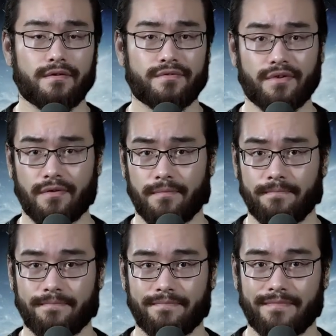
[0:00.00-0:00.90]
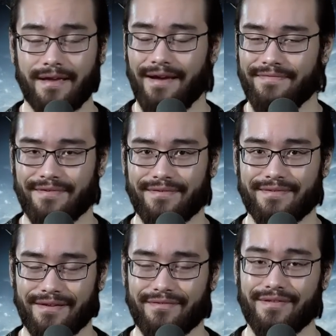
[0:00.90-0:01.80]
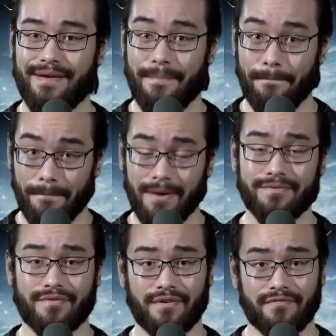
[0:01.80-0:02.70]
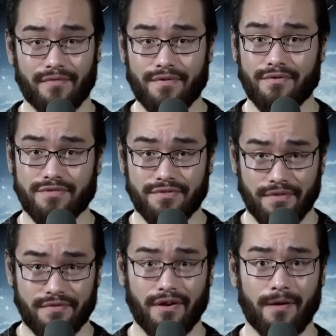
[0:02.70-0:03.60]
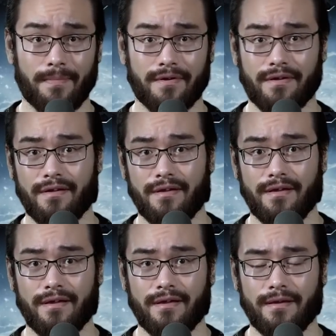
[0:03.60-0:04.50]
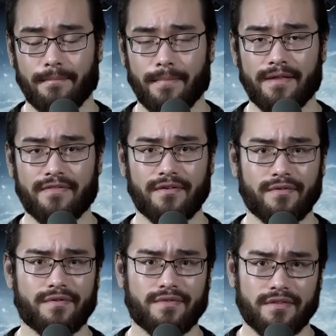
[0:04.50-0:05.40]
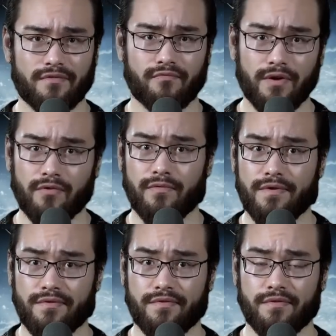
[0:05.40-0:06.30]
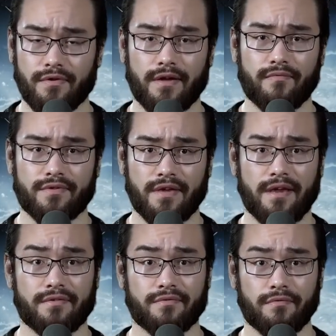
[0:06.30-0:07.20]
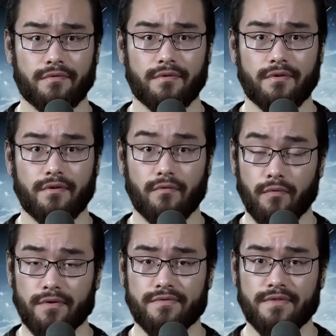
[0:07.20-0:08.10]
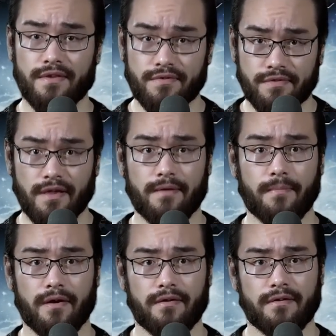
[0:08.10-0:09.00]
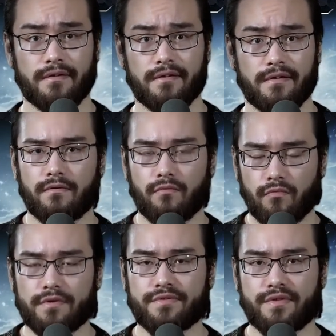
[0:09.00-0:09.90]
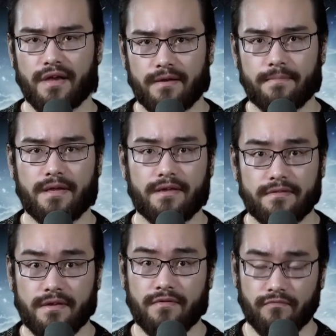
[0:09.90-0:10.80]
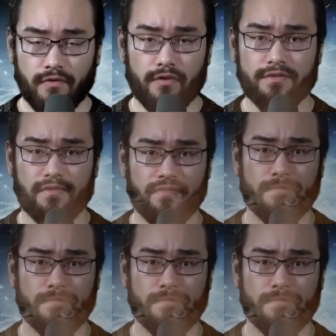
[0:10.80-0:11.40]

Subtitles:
So, after literally months of researching this topic, my theory is that the real reason Stargate was cancelled was the stigma. One side being the relatively